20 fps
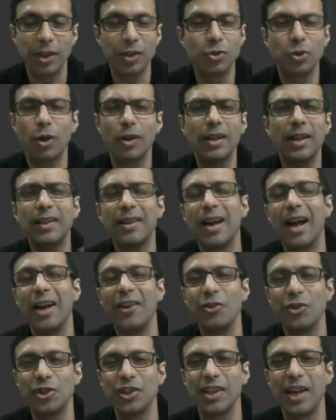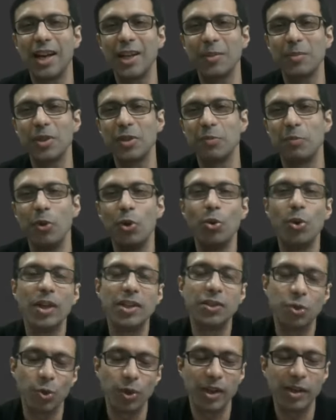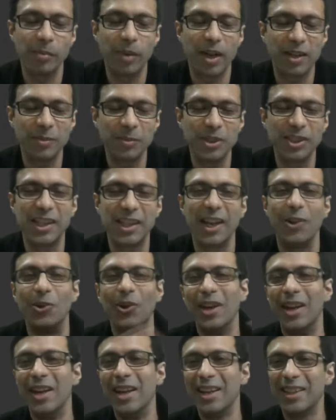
It's not that the hydrogen atom is blue and sodium atom is yellow.